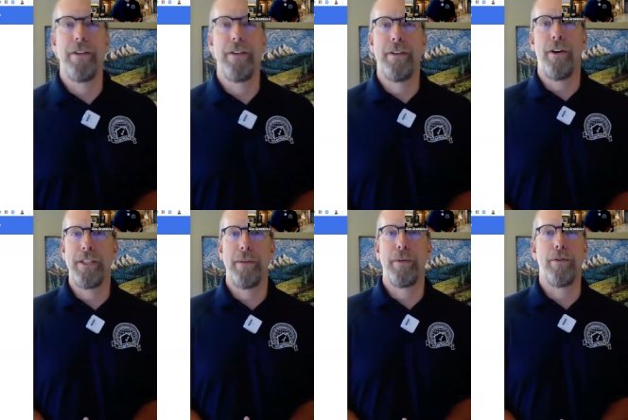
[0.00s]
on a
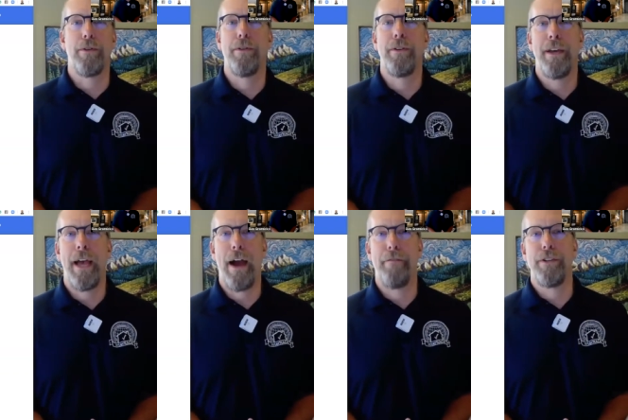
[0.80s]
typical
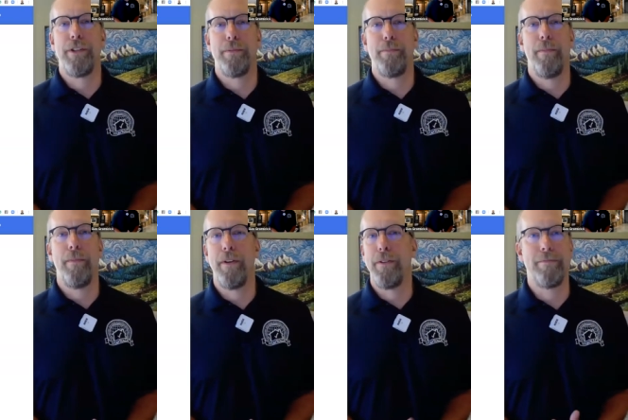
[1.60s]
average ins-
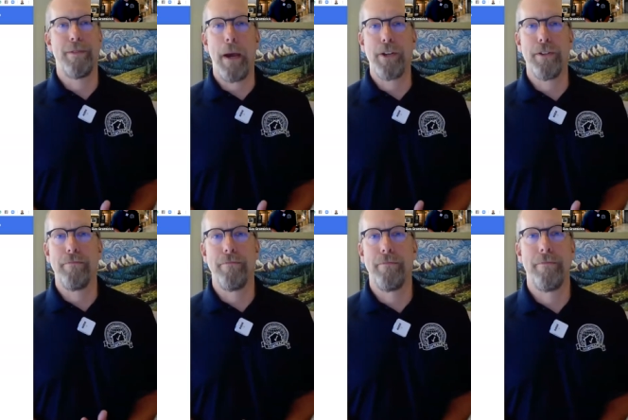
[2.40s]
inspection.
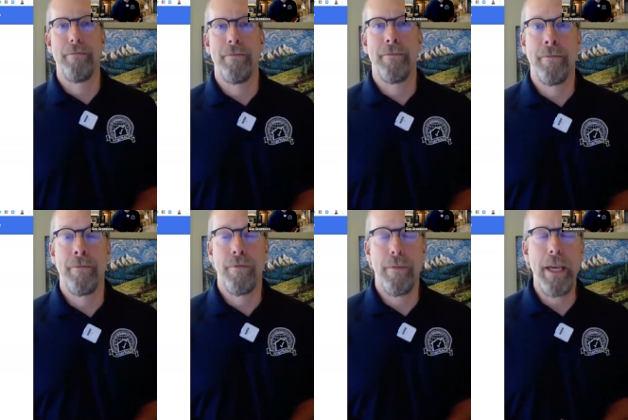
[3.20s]

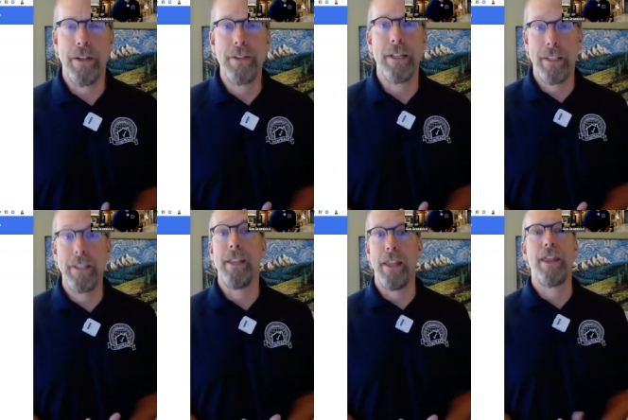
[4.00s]
For me, it's, it's
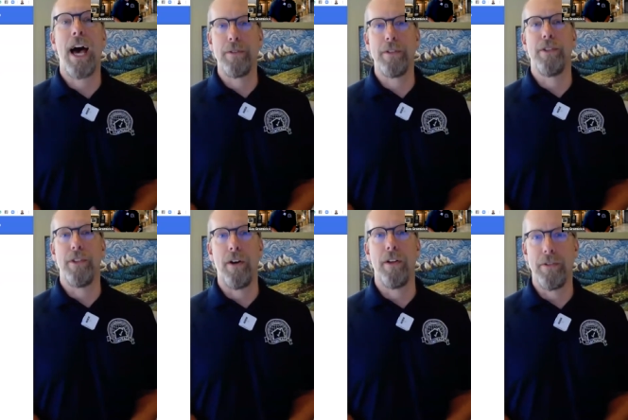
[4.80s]
in thousands of
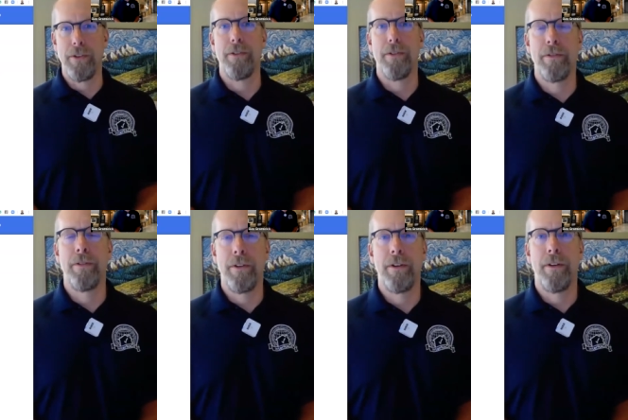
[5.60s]
dollars.
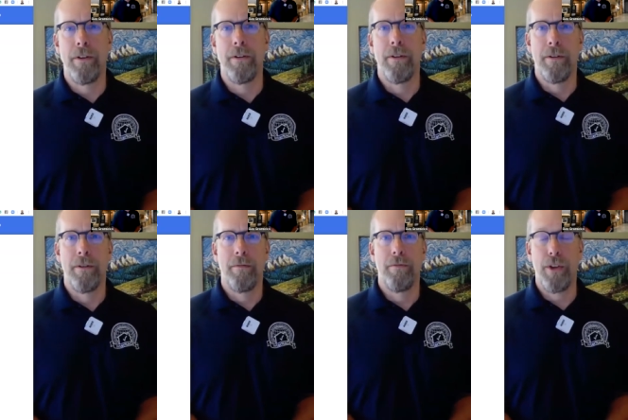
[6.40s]

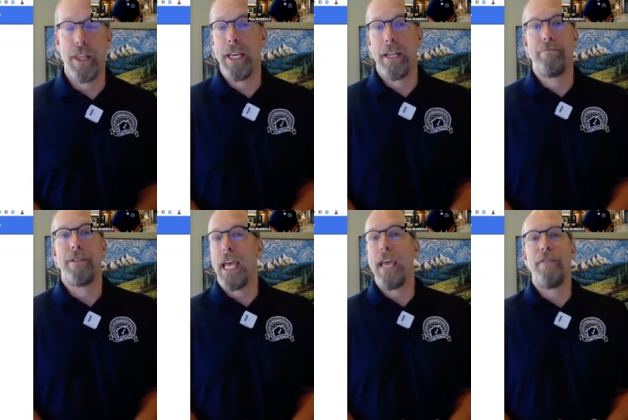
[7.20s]
So they could
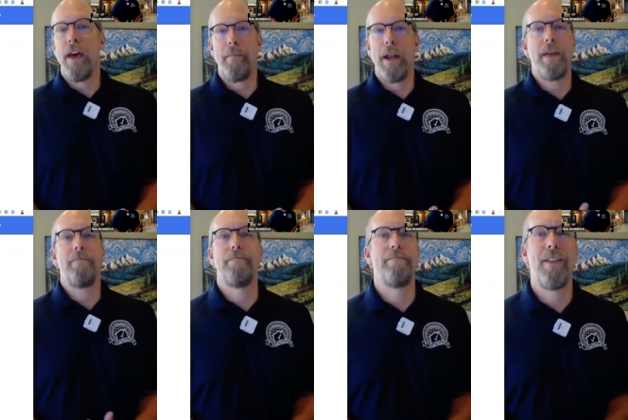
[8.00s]
save that money.
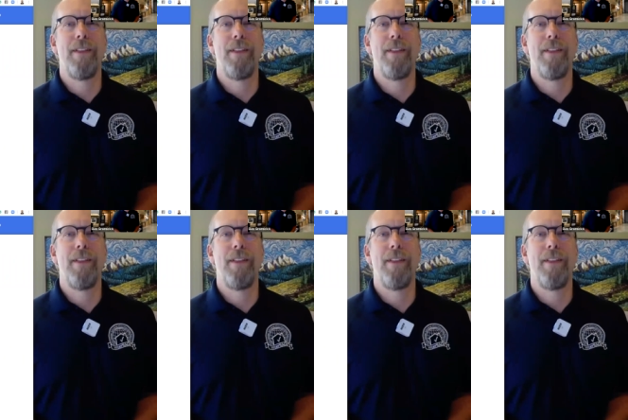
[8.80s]
A lot